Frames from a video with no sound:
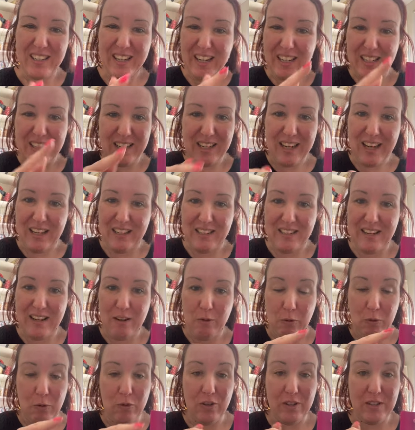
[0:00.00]
need to cut
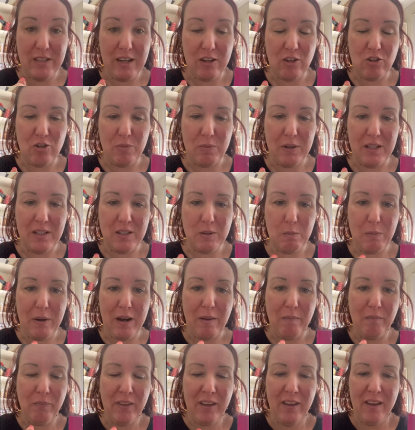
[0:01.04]
down all those extra bits,
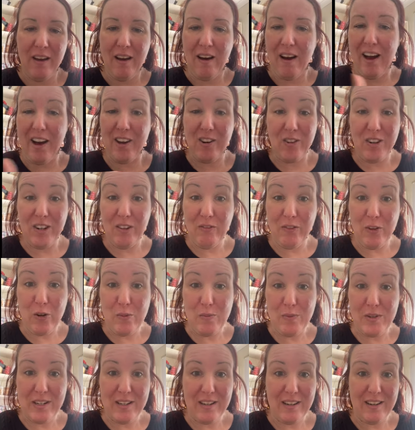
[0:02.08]
but I'd already
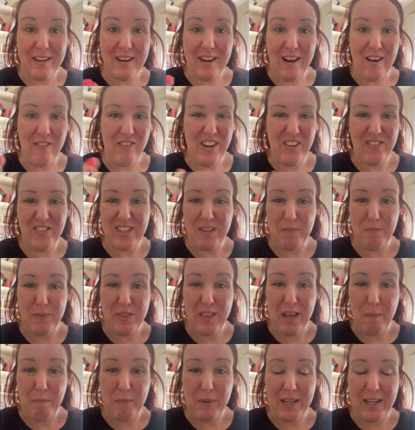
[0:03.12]
filmed it. I've left it
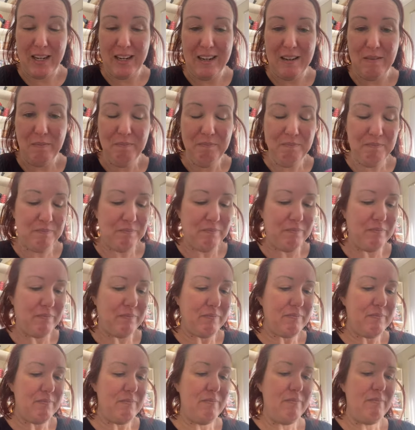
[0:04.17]
that bit in.
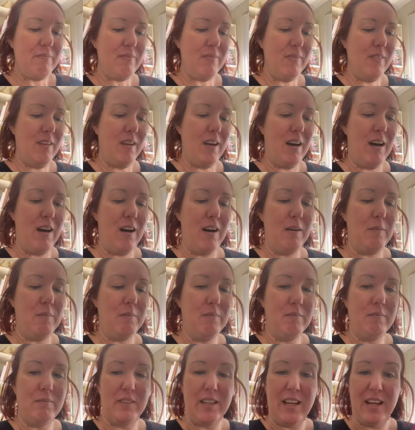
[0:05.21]

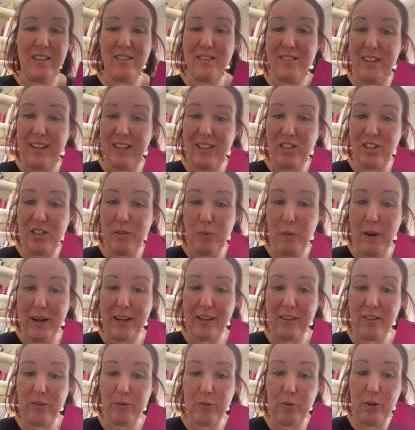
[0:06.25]
Um, yeah, so let's just whack
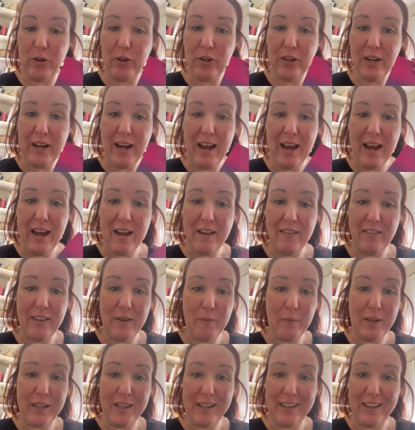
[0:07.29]
it through and
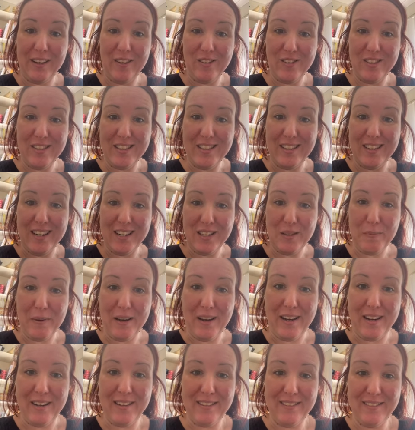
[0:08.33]
then we can get on to the next
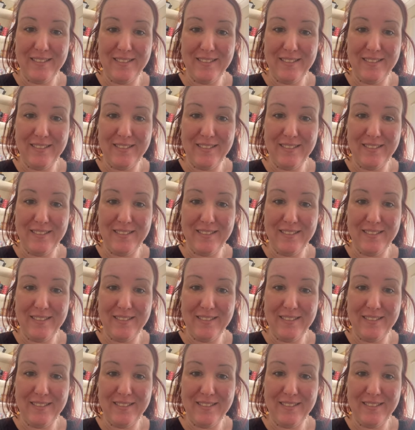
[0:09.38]
part.